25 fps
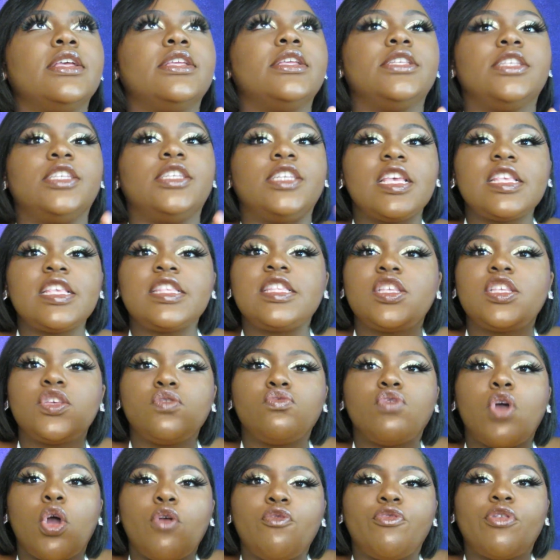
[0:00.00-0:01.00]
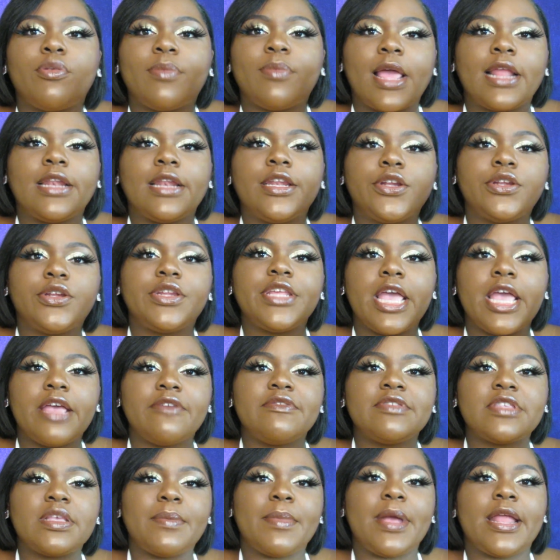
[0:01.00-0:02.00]
just to go from like literally
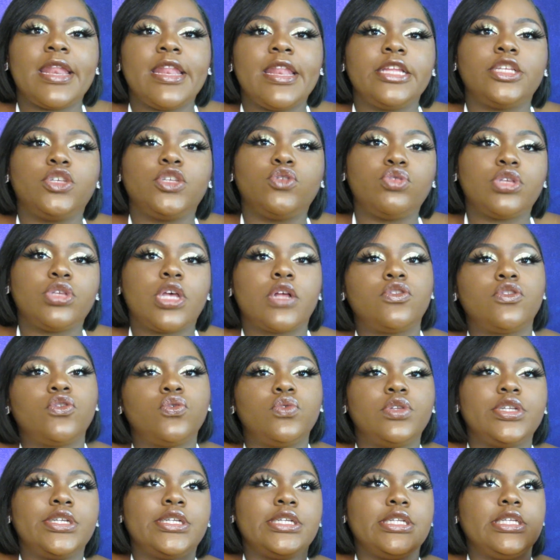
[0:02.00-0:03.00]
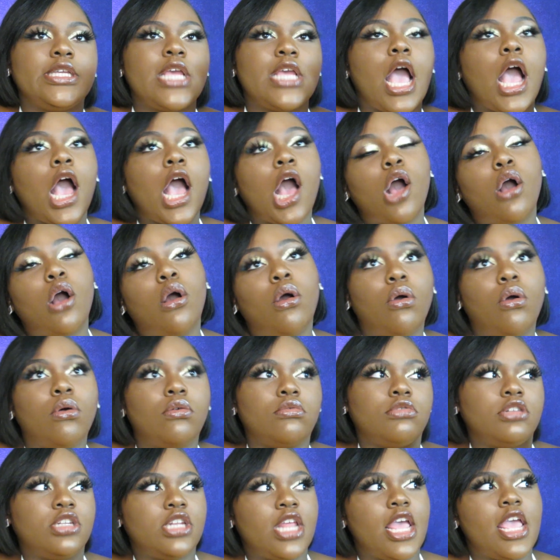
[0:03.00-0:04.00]
having somebody that you talk to literally
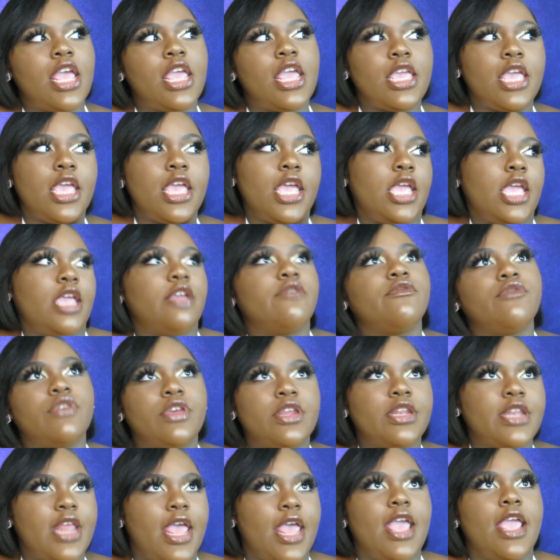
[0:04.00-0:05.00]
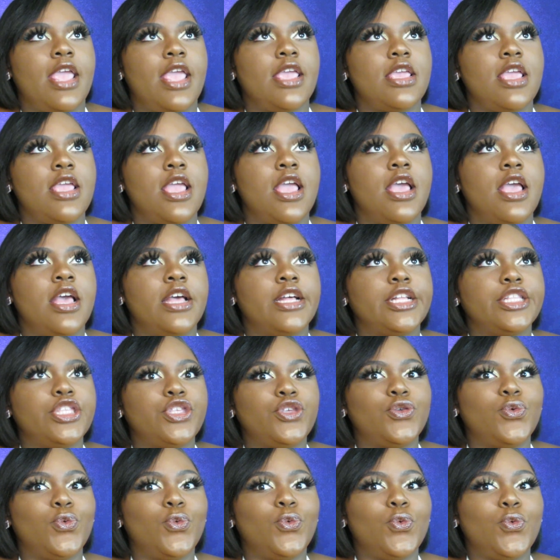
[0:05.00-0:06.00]
all day, every day,
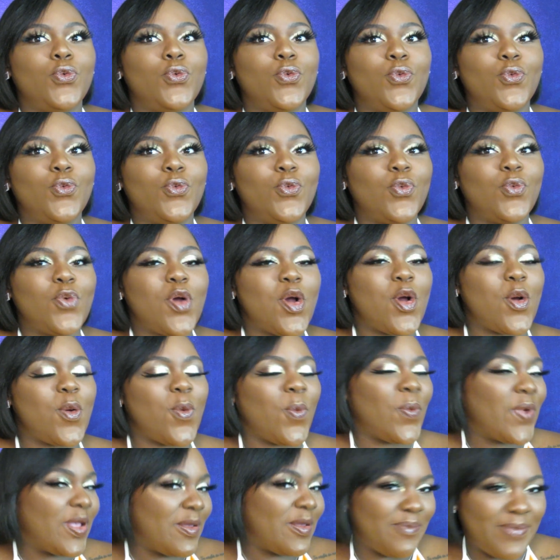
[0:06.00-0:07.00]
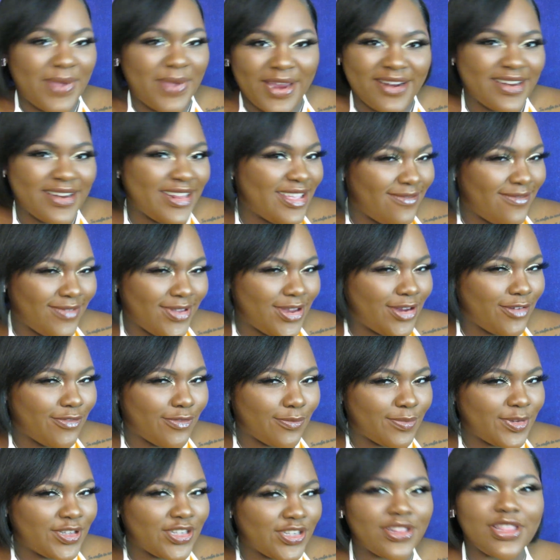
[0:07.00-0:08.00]
to we barely even hear
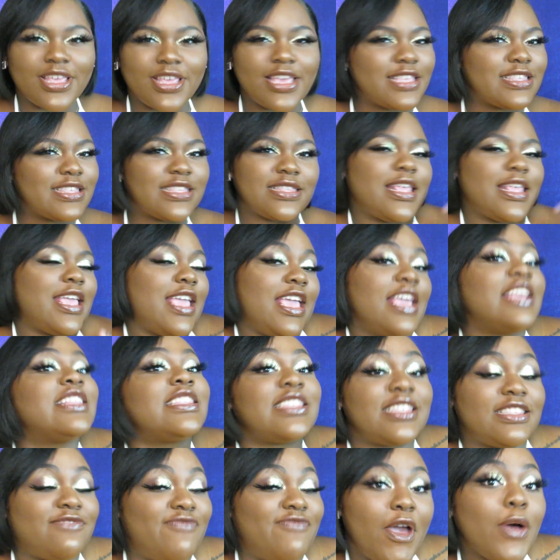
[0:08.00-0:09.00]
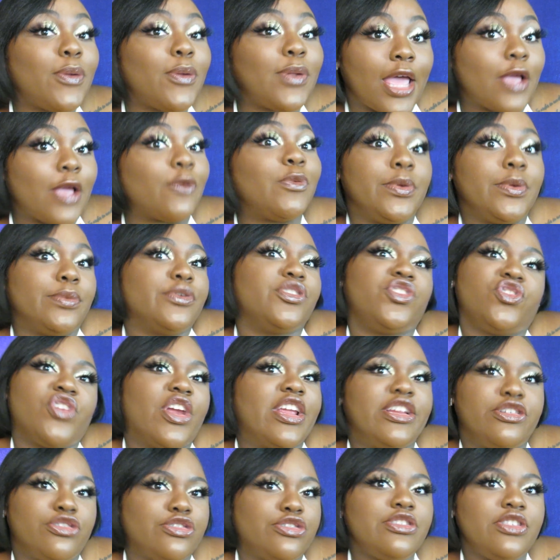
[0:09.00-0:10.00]
from each other, it's felt like we were
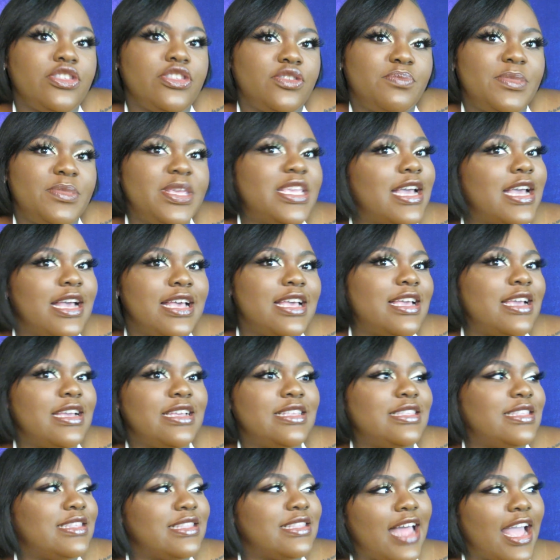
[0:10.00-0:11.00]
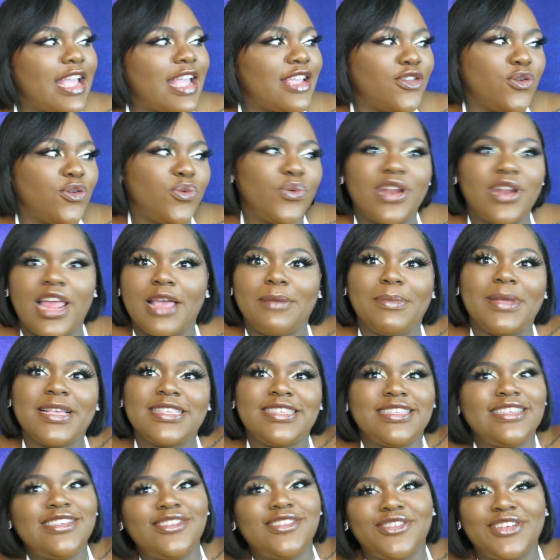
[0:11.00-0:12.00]
strangers, because like you were like my
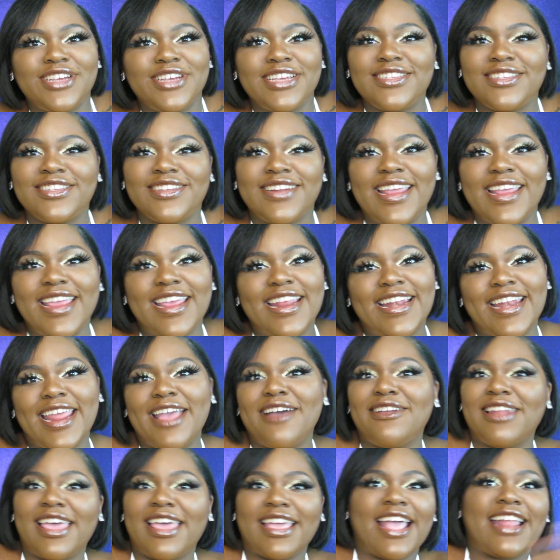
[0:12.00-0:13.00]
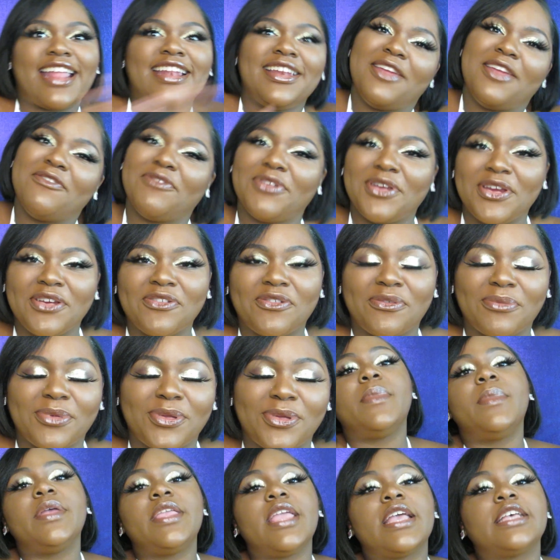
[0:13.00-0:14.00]
sister yesterday, and now like I never hear from
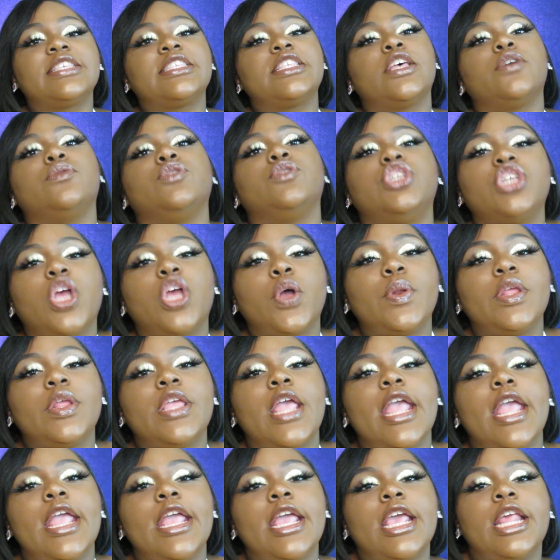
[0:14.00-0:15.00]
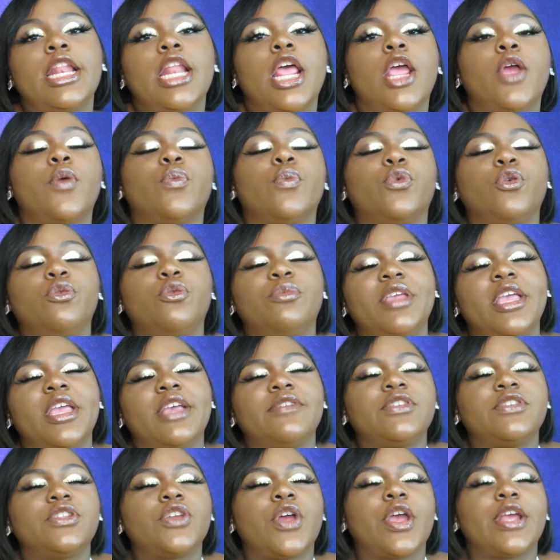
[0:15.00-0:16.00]
you. But yeah, so Jody and Ruby
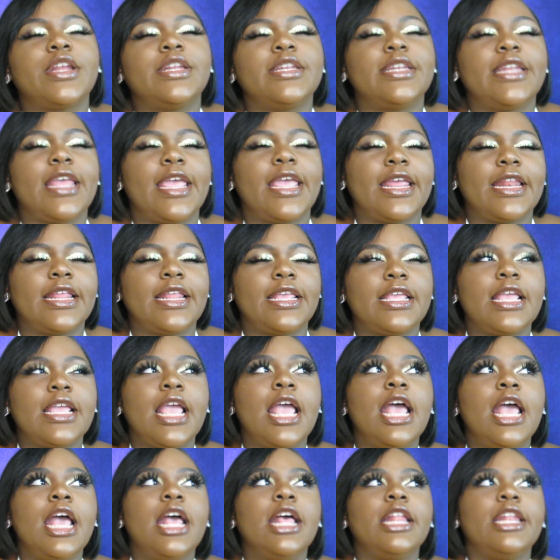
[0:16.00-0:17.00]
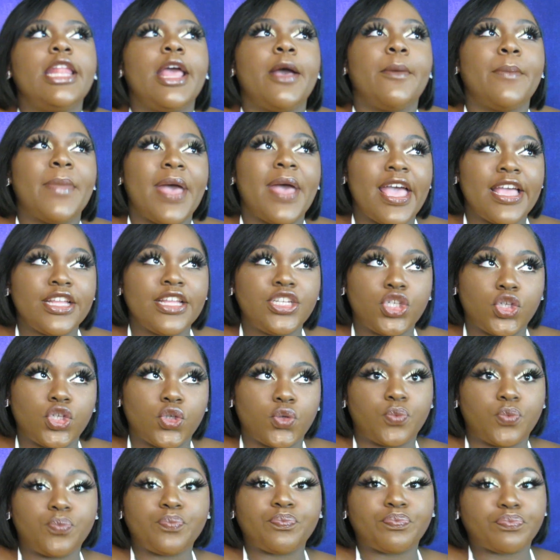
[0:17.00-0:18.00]
have started dating. Now mind
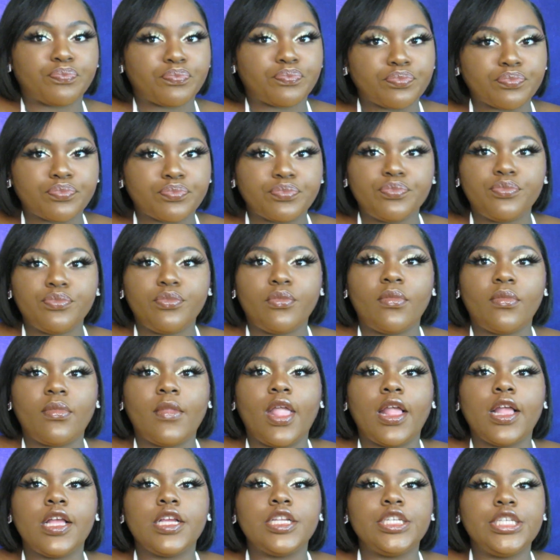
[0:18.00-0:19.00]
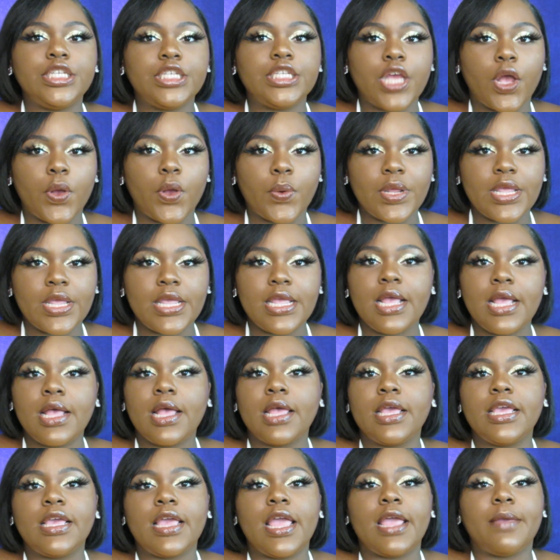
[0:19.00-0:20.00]
you, Jody,
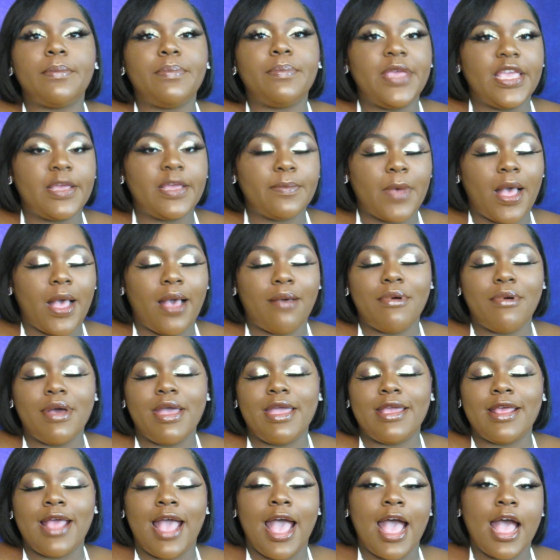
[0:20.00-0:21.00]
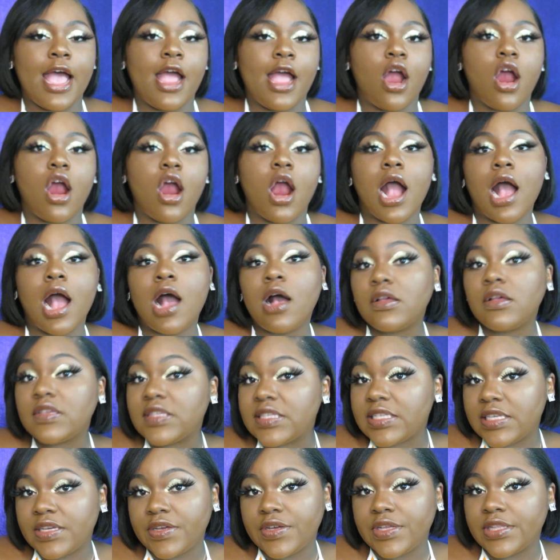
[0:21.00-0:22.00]
Big Mama, and I are all
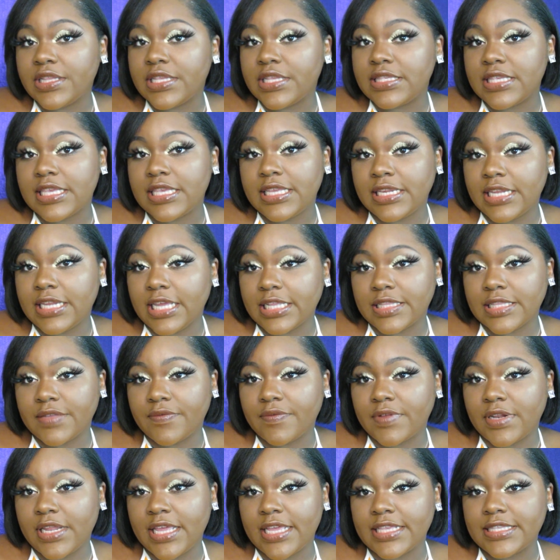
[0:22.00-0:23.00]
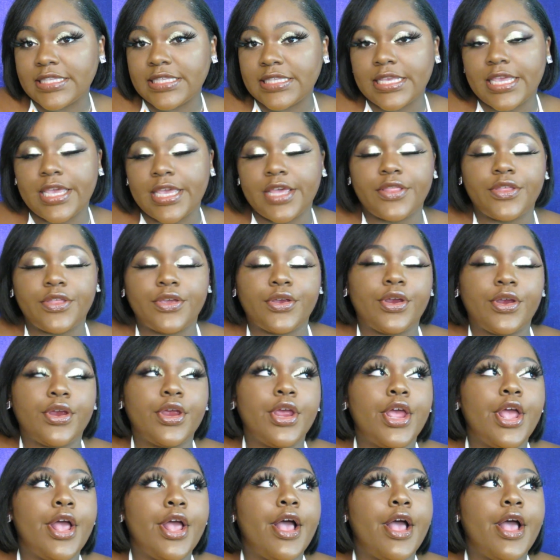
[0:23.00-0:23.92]
still in this elective class together.